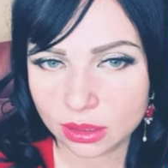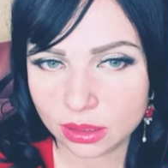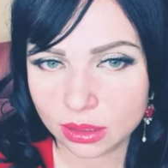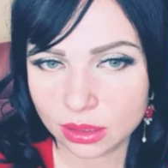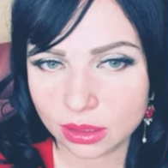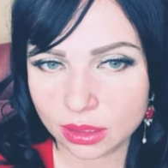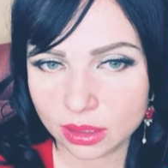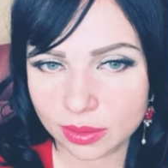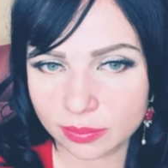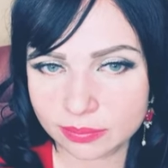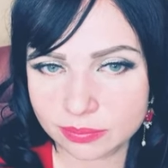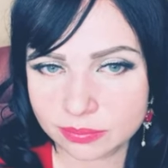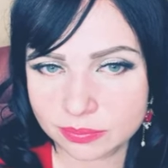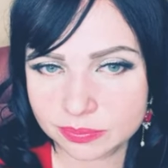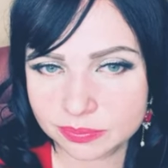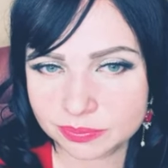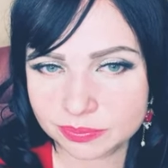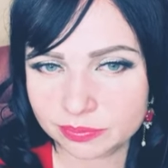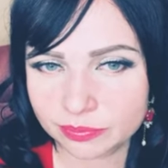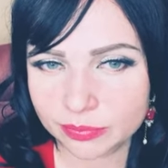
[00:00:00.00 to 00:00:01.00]
Um,
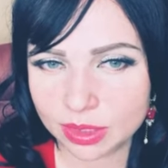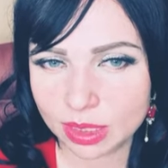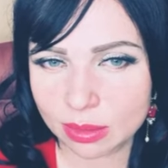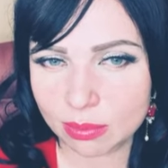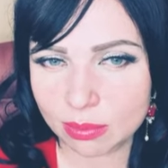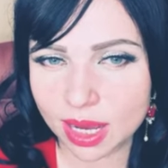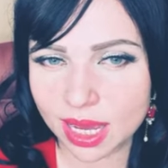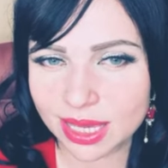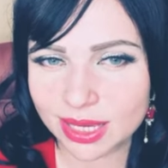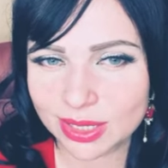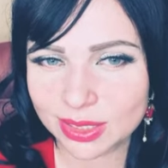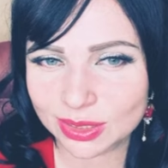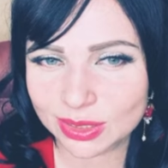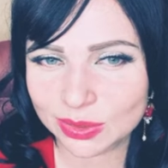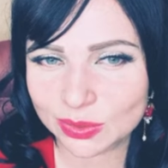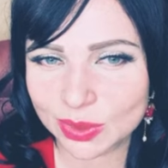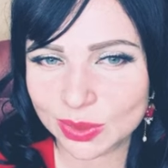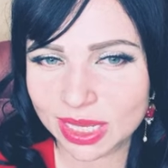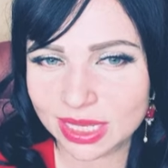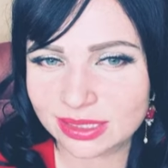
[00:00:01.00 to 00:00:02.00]
Michael
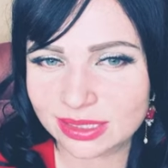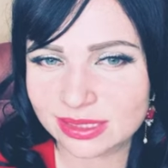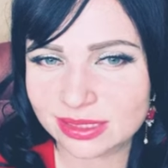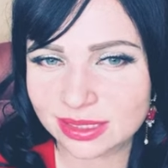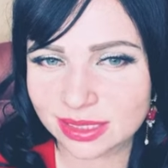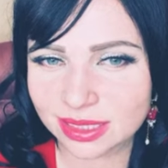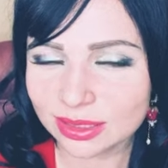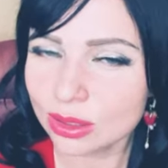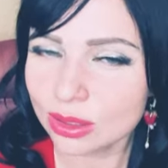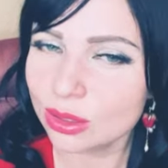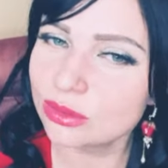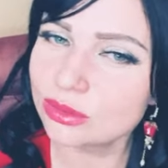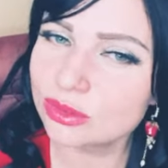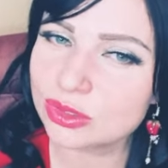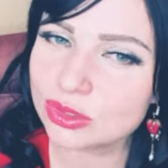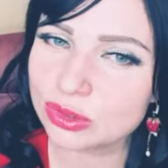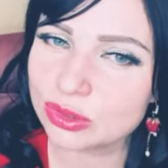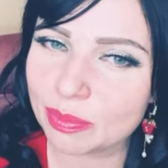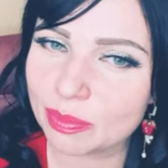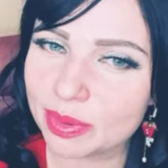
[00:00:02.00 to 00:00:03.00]
Ray saying
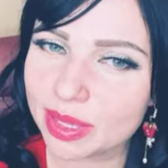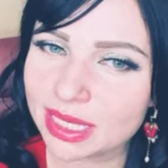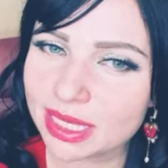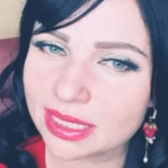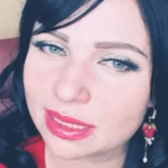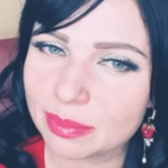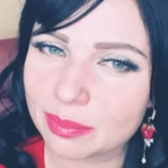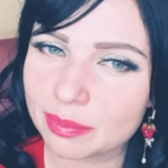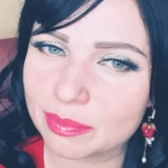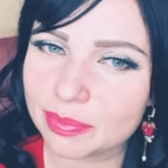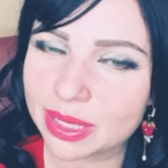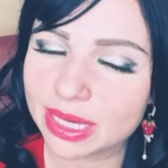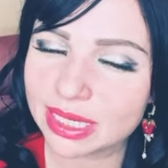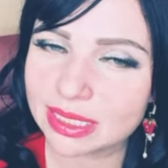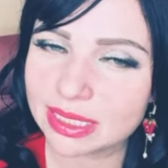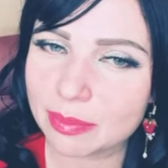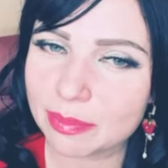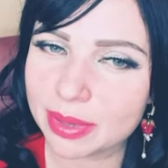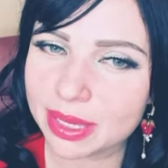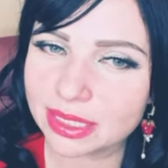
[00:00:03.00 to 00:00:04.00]
also beta beta
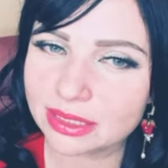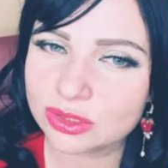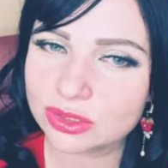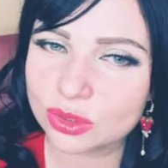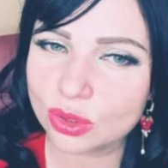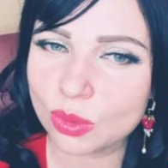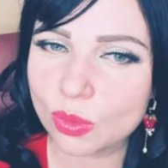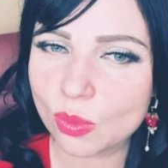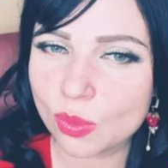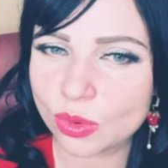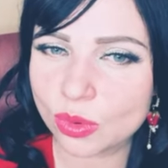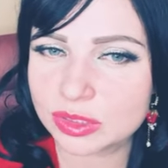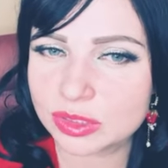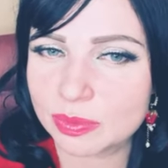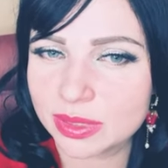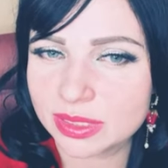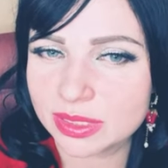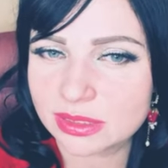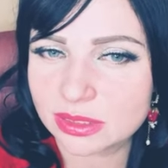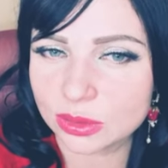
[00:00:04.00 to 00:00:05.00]
men don't want
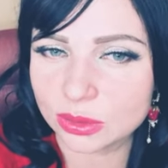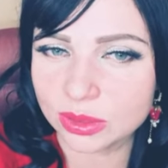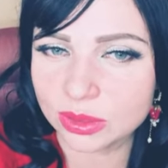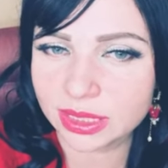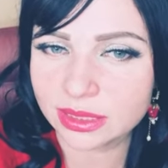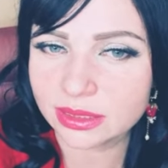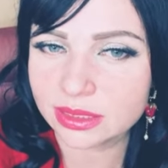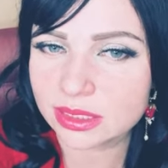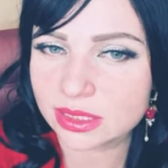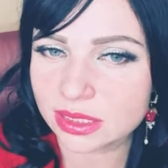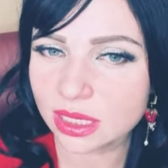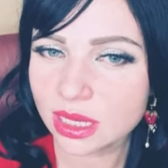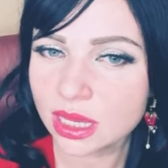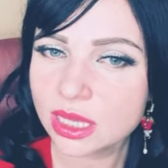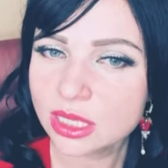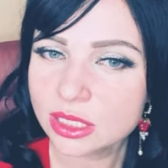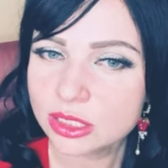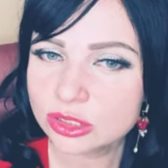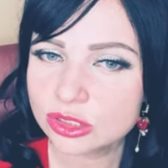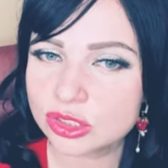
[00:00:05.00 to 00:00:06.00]
masculinity,
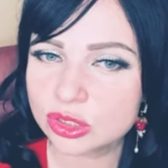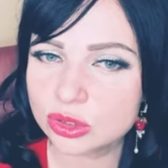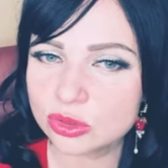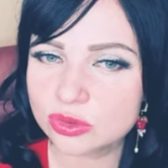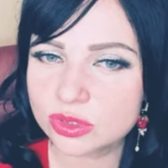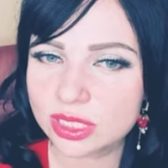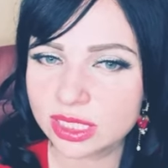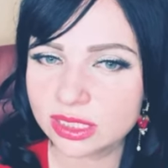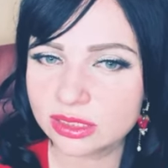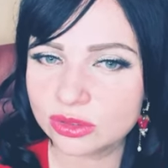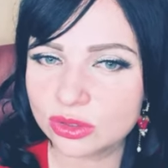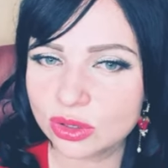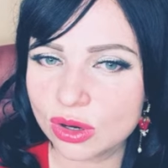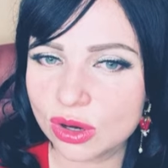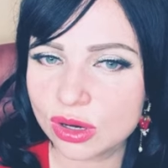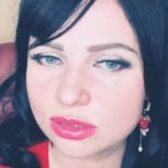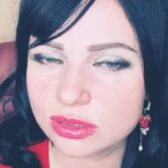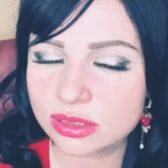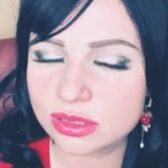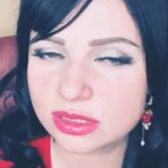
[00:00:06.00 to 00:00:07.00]
so they
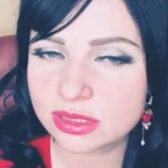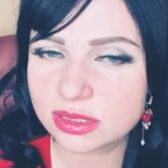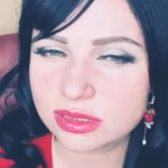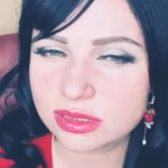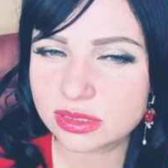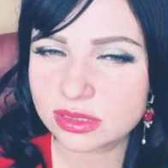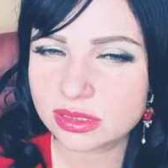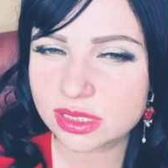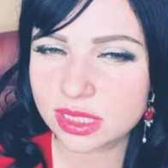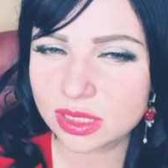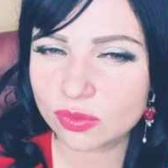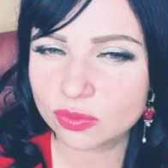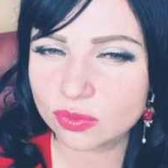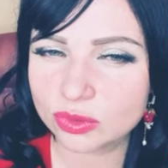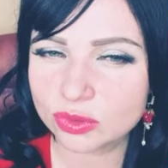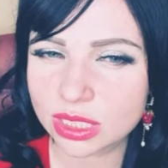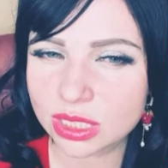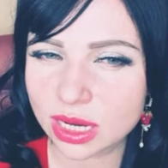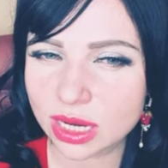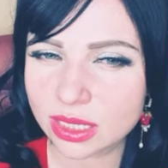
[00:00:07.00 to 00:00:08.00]
don't they
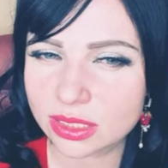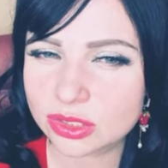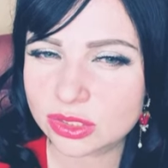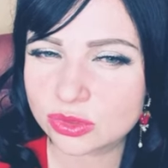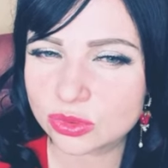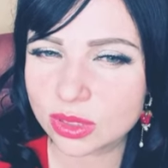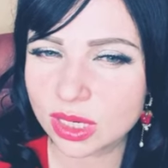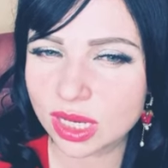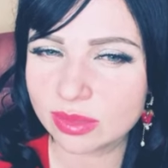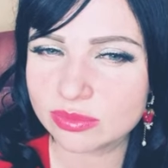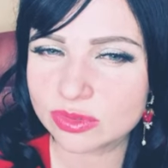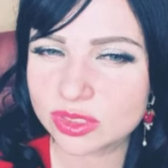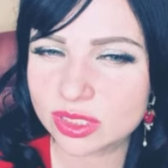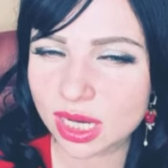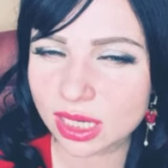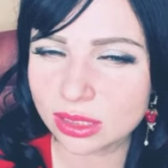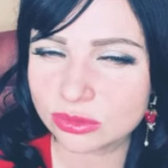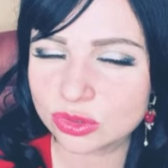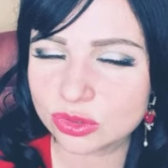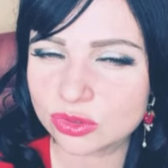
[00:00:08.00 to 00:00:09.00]
want us to come
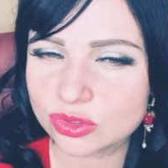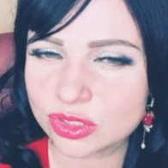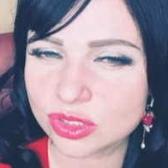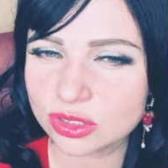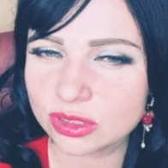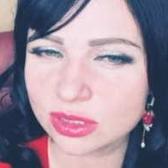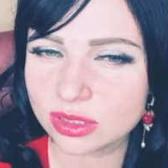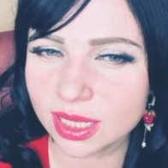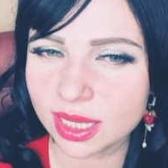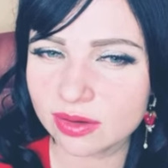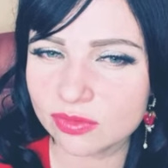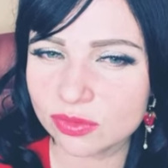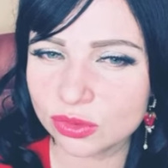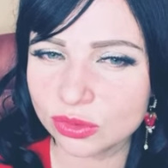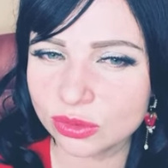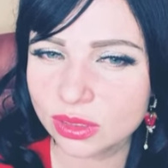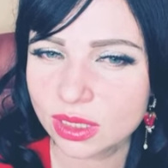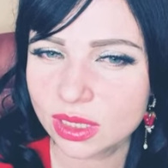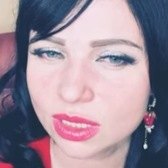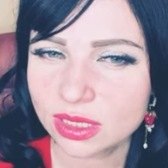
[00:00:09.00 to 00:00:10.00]
down to their
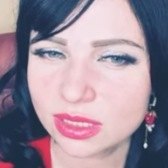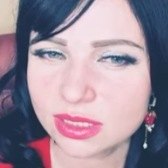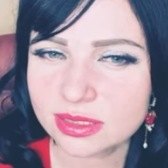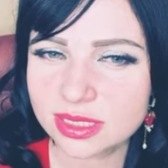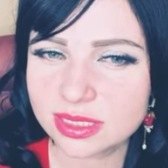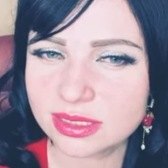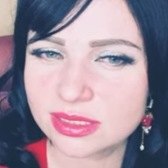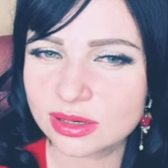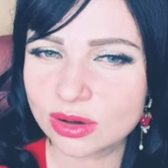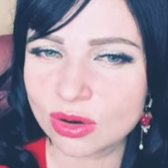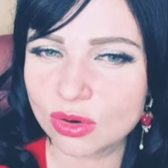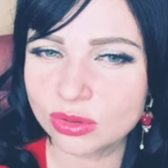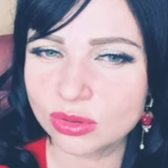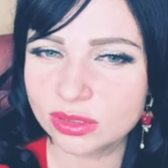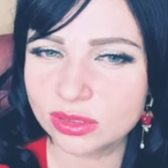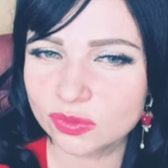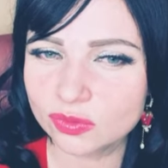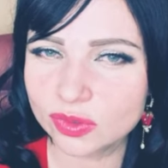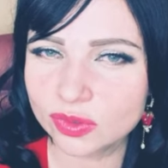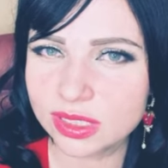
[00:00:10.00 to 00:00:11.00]
level. So that's the
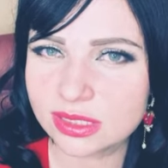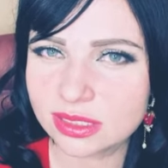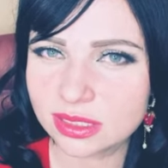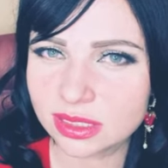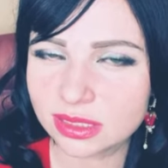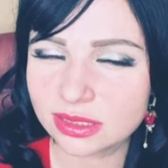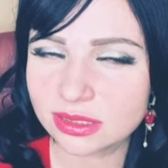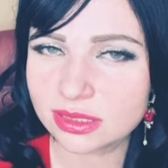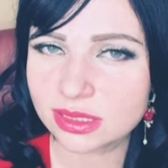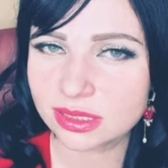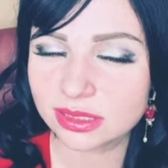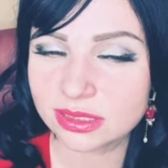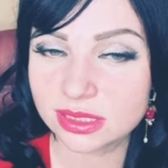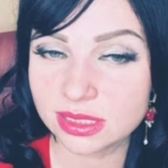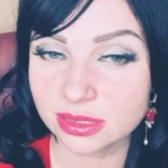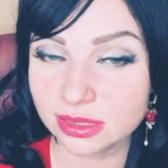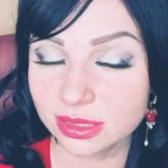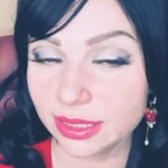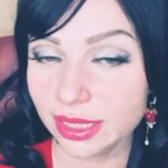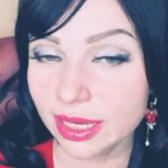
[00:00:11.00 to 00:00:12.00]
only way they can
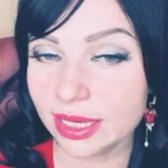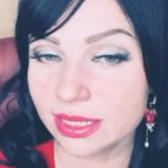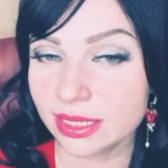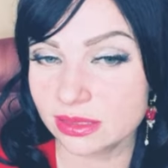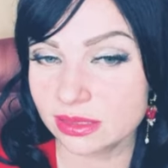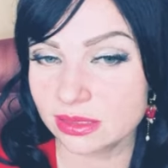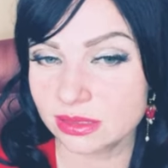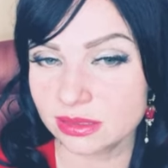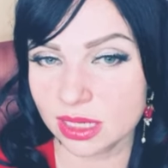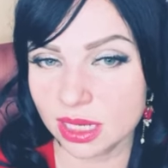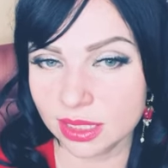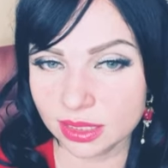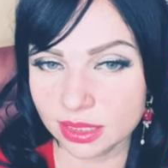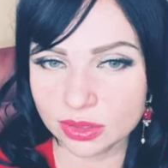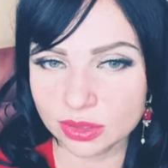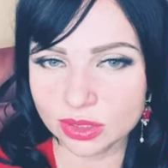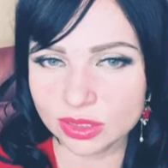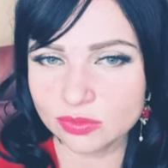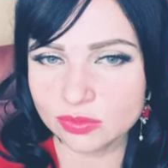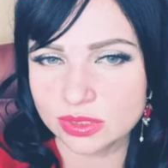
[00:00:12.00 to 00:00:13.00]
succeed. Yes, I
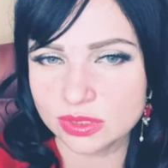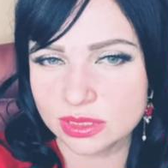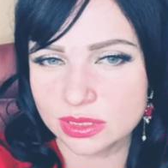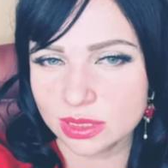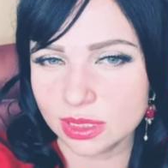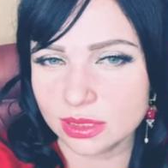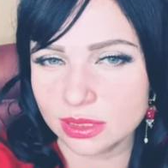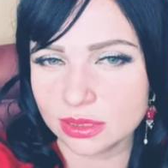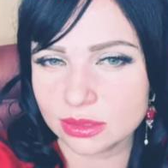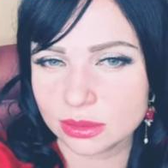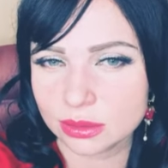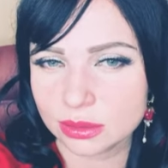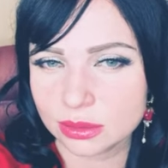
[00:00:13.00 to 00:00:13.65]
agree with that.